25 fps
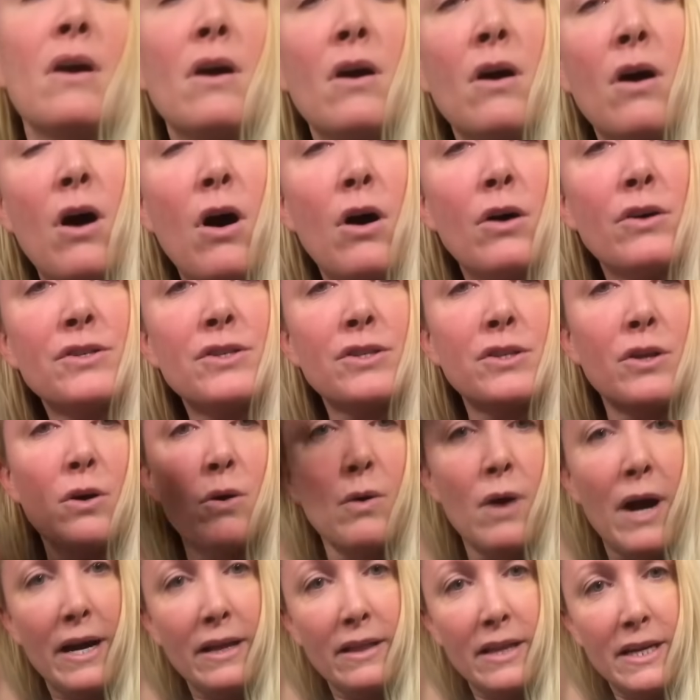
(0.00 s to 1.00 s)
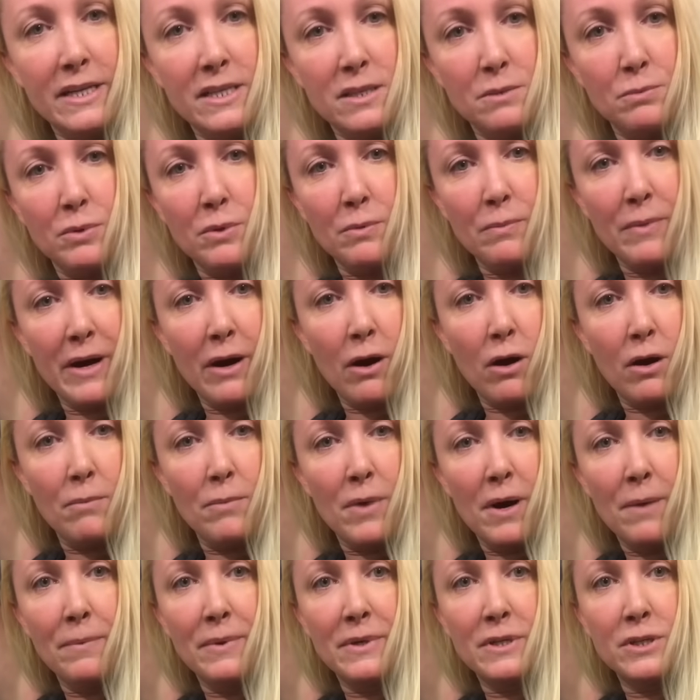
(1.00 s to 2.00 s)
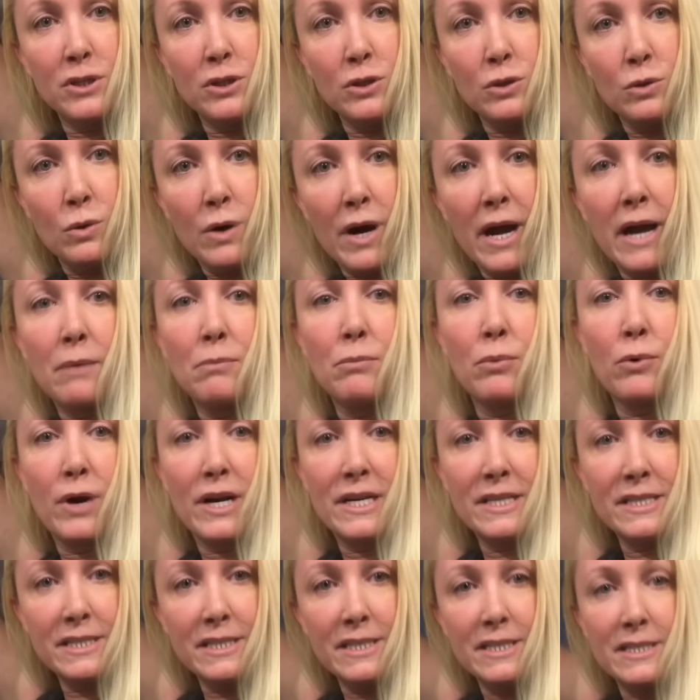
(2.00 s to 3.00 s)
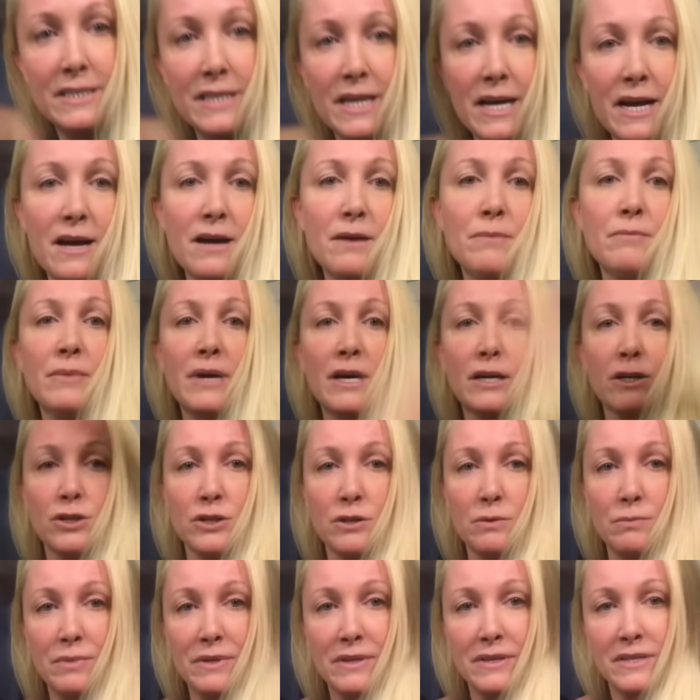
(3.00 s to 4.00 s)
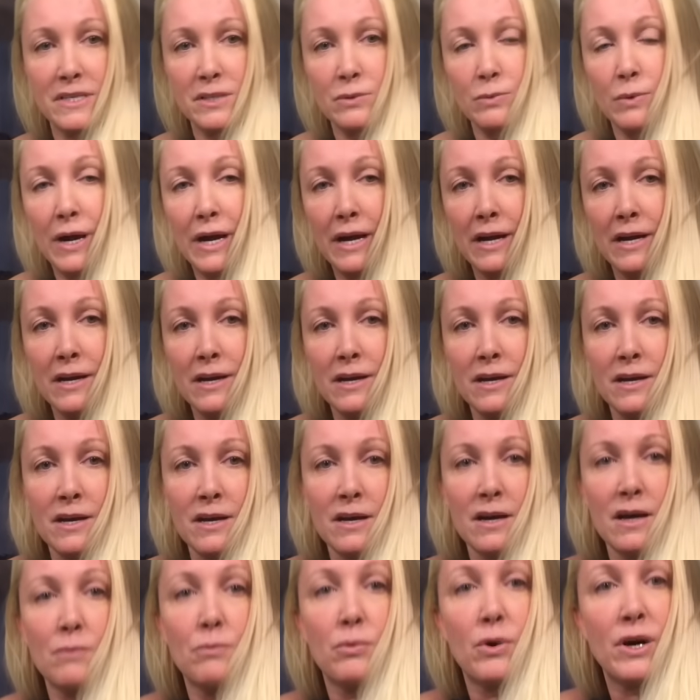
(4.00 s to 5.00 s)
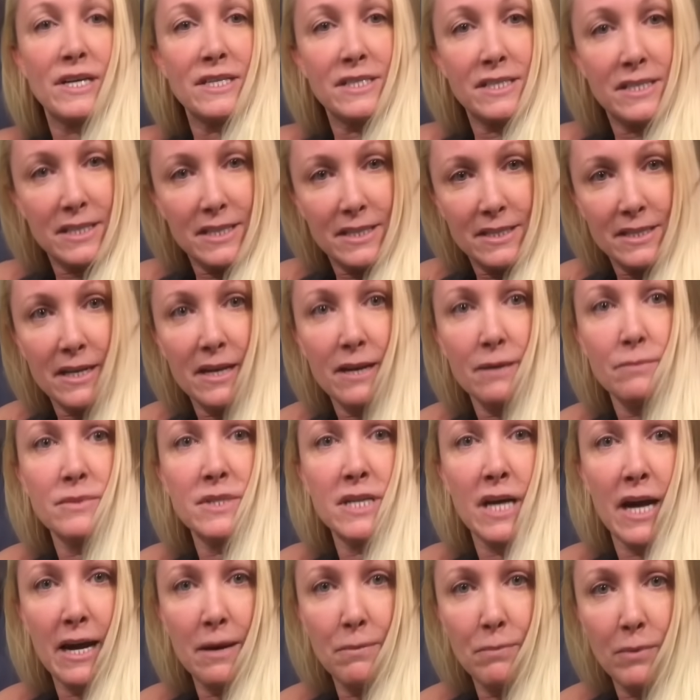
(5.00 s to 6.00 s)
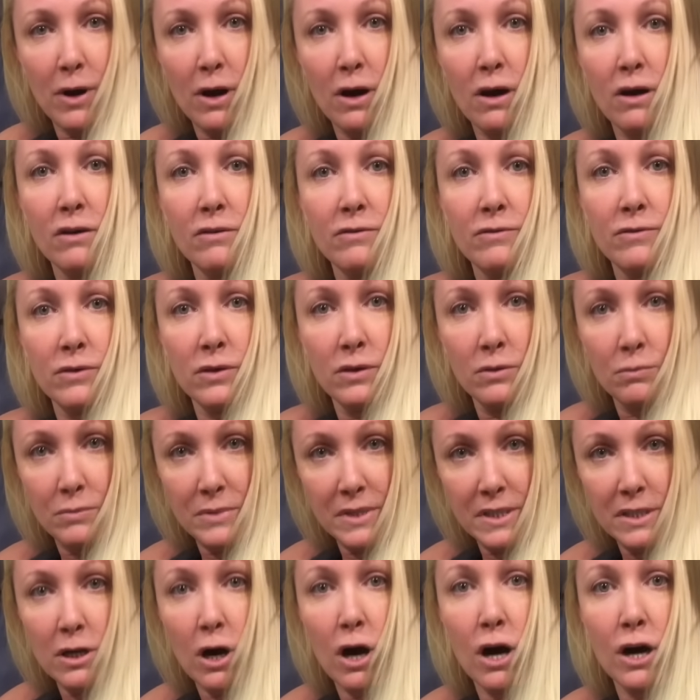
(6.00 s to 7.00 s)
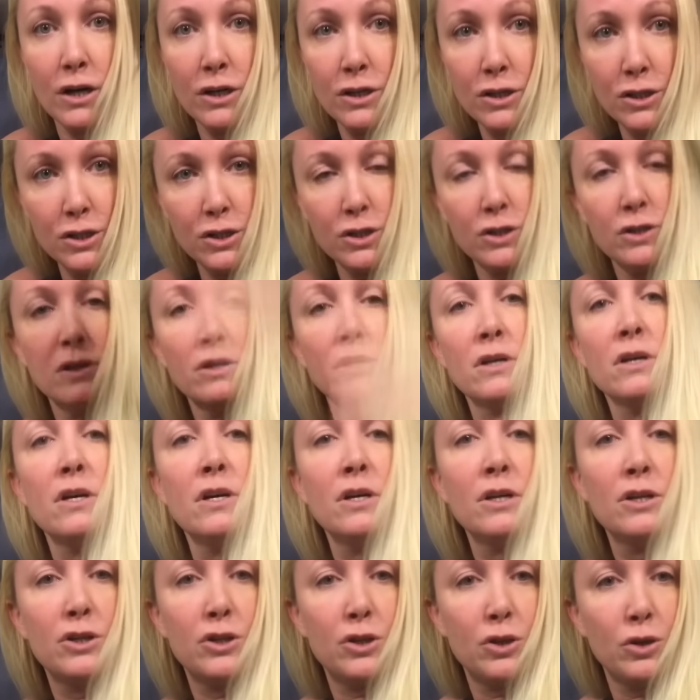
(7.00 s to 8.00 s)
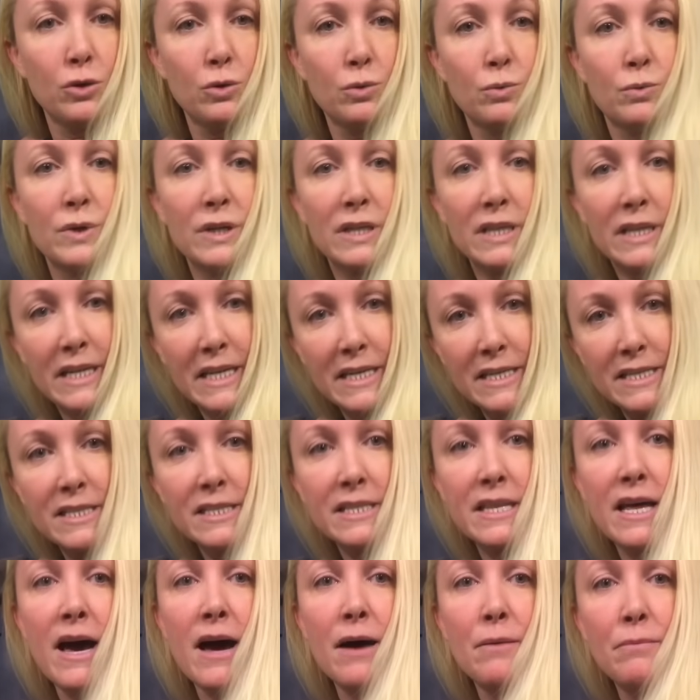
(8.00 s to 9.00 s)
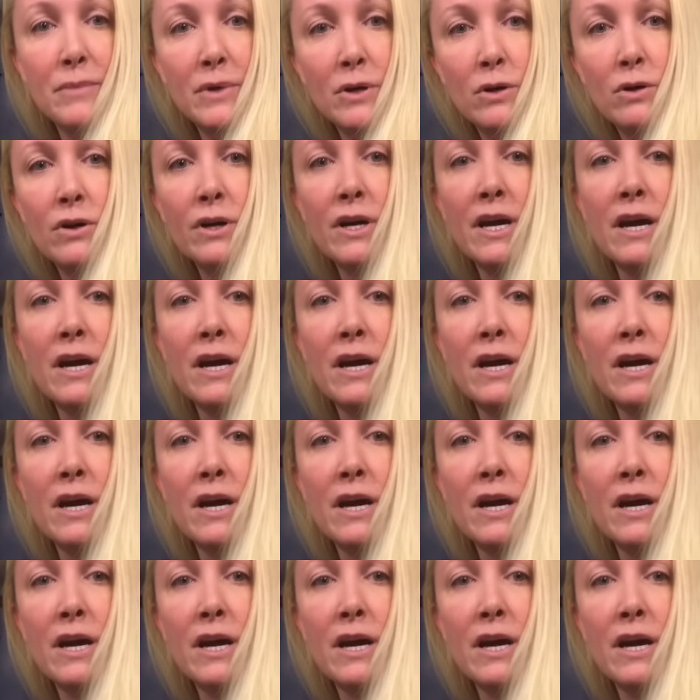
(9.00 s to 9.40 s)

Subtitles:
Also, I like to put my arm up and do a breast exam. Actually, it'd be this way. A breast exam type of massage to release that milk.